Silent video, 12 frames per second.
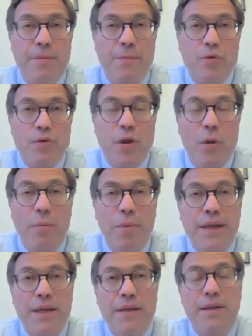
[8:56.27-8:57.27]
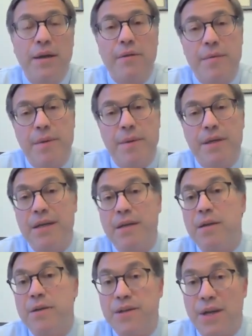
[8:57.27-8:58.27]
most complete agreement
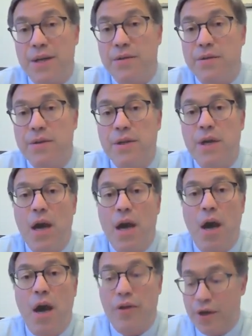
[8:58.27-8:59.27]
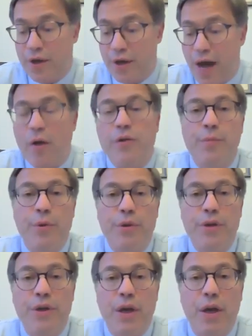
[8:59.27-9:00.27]
and consensus on the
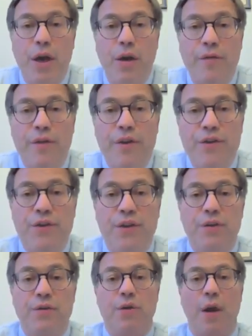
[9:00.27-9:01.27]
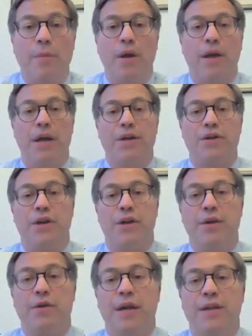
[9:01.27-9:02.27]
output of this new nomenclature.
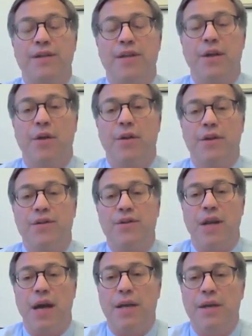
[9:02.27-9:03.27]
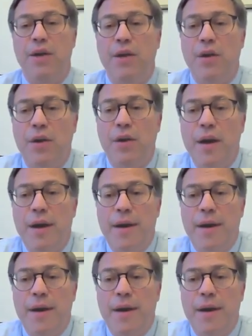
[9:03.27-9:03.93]
And you can see on this slide here